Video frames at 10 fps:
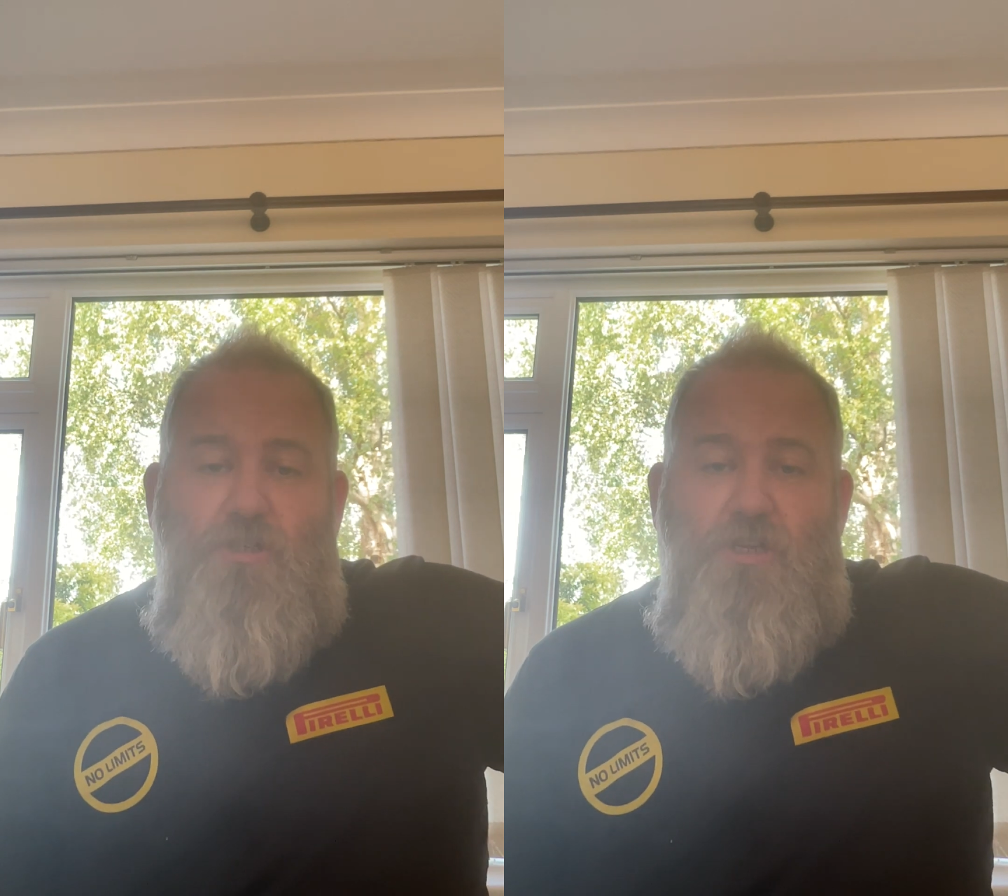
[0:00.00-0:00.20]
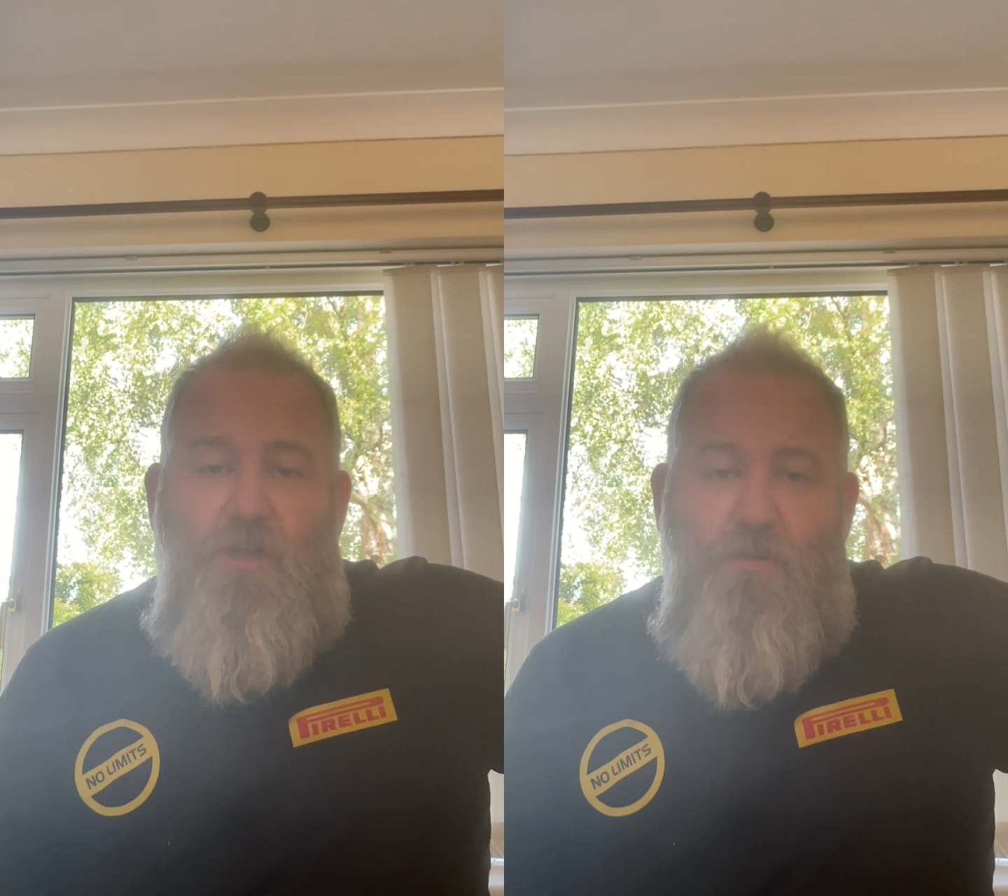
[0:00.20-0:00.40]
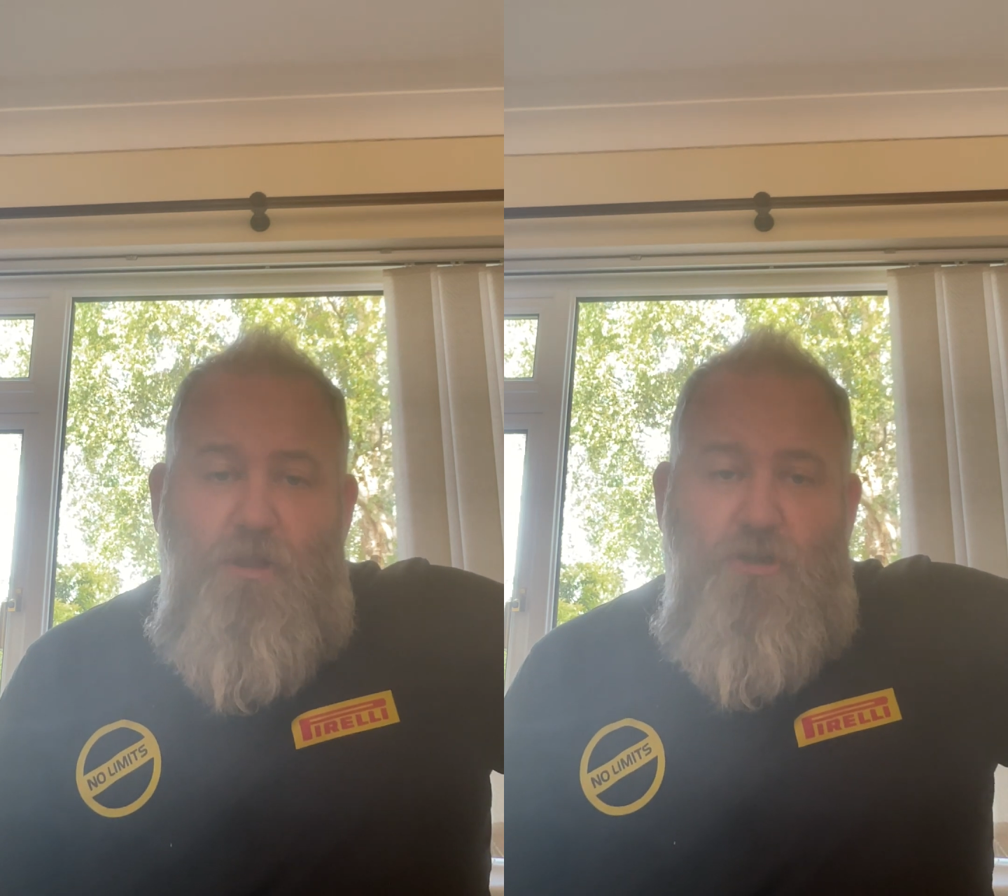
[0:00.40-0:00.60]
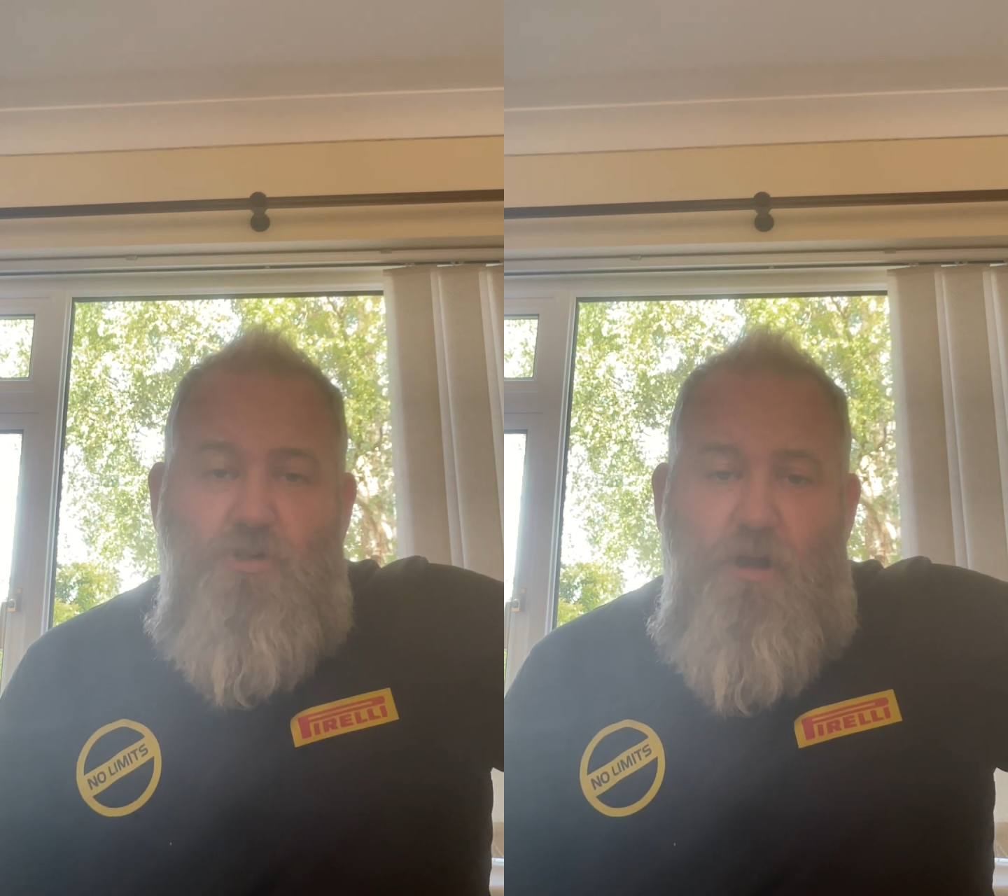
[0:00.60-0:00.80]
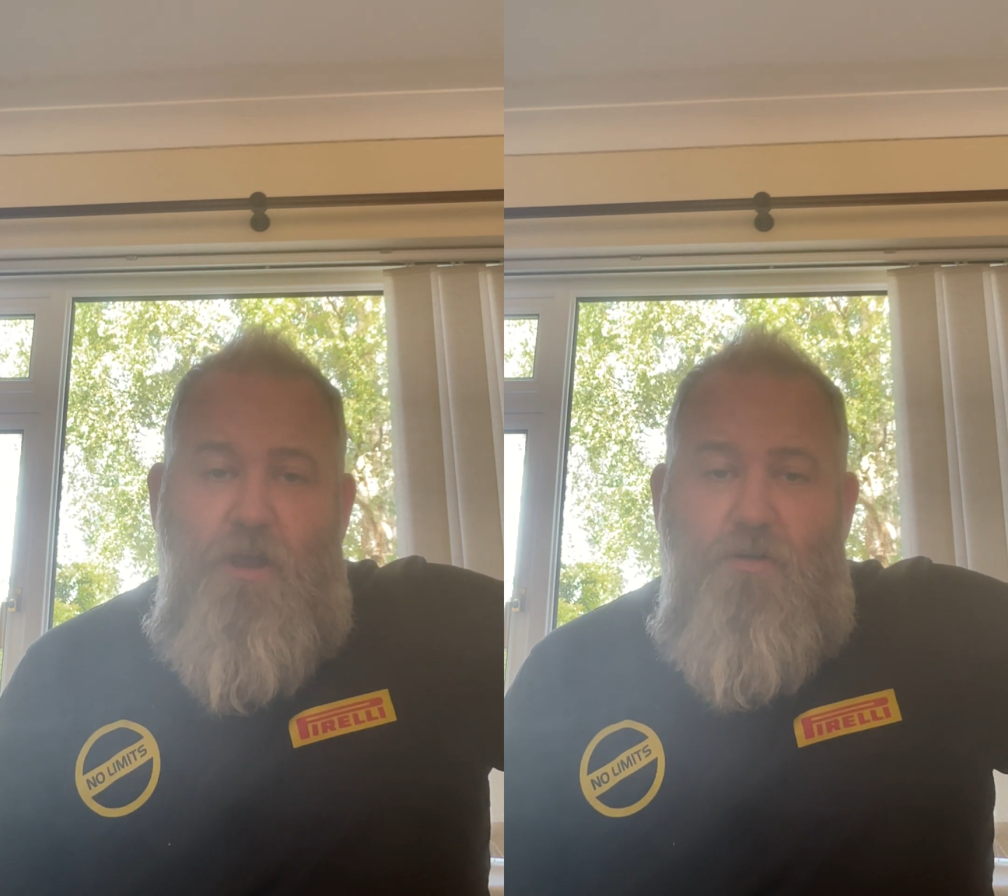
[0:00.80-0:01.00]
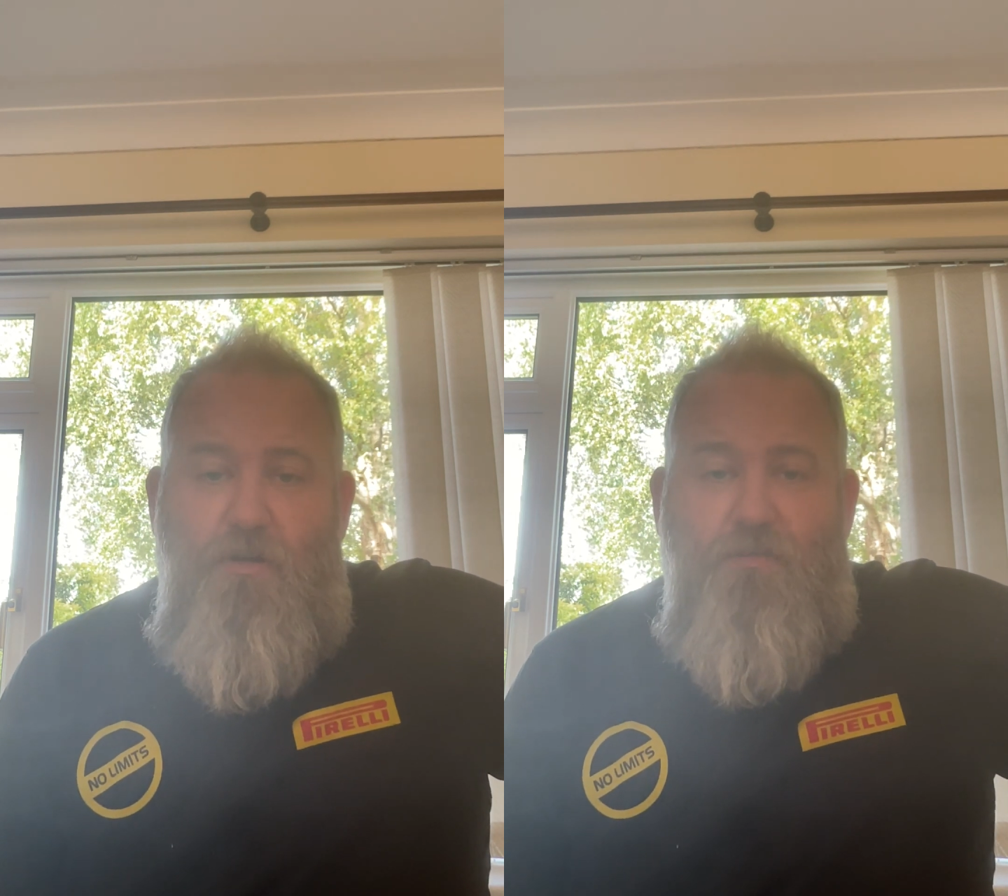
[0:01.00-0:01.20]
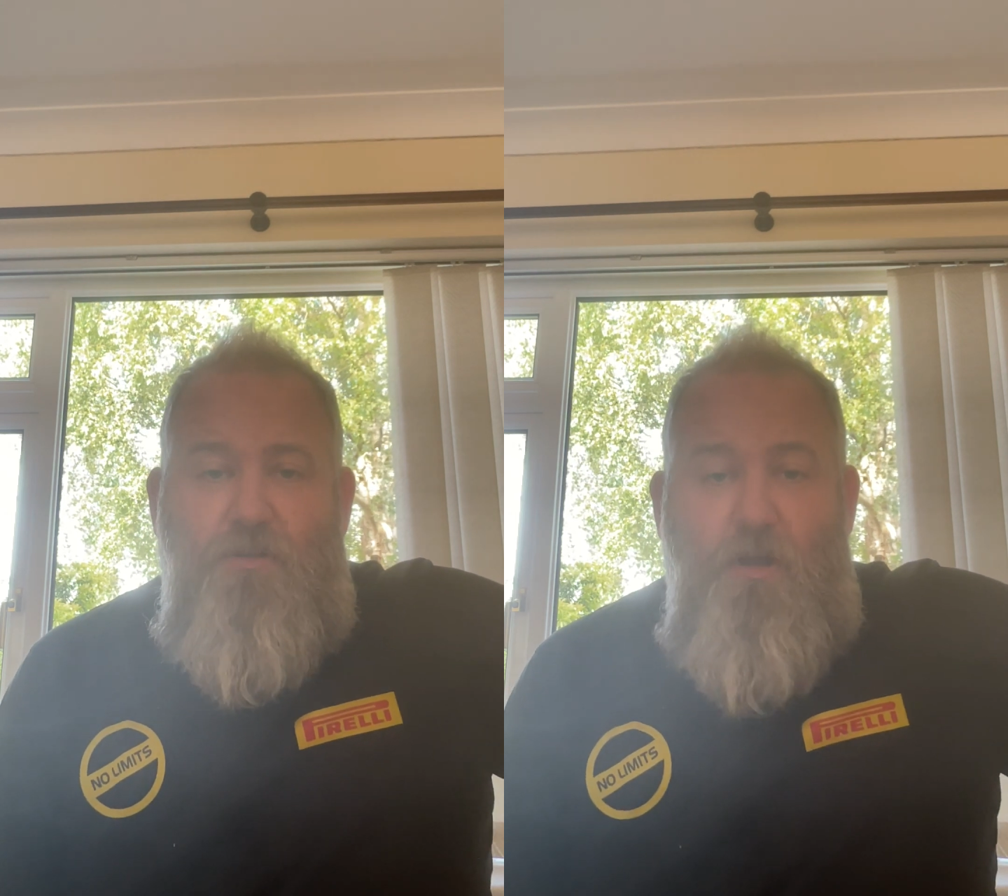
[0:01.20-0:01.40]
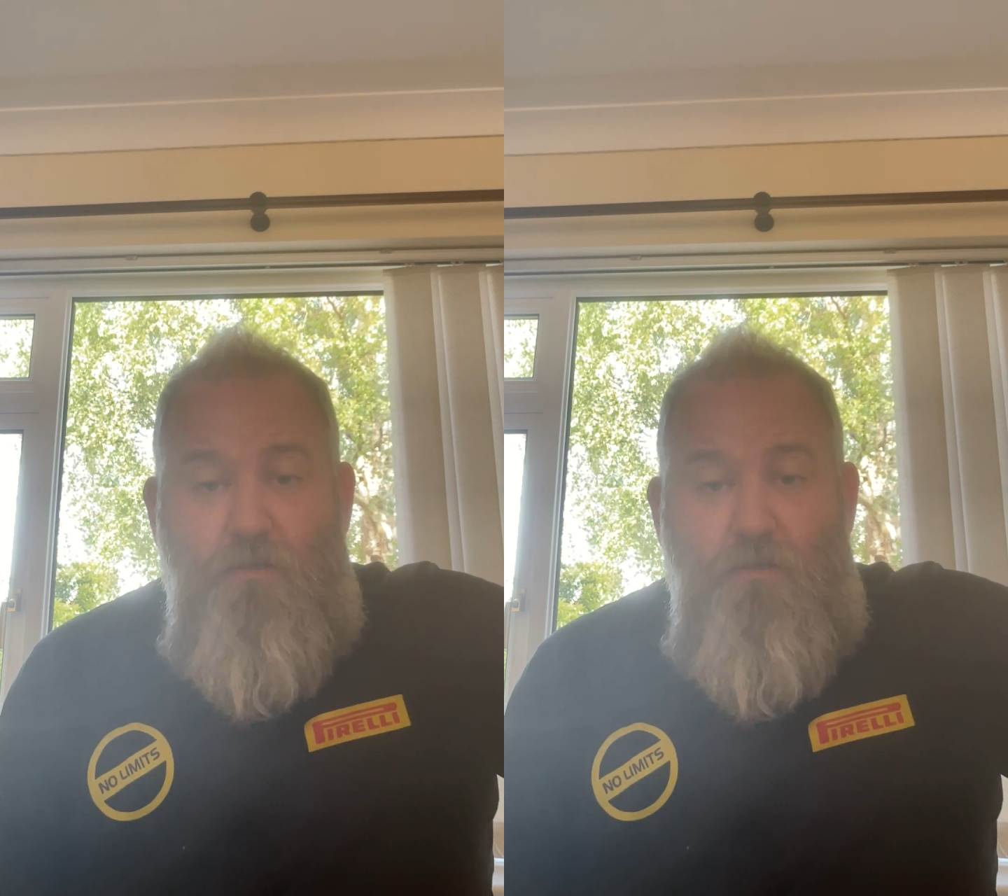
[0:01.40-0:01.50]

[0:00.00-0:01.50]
to do, we're going to try at Croft,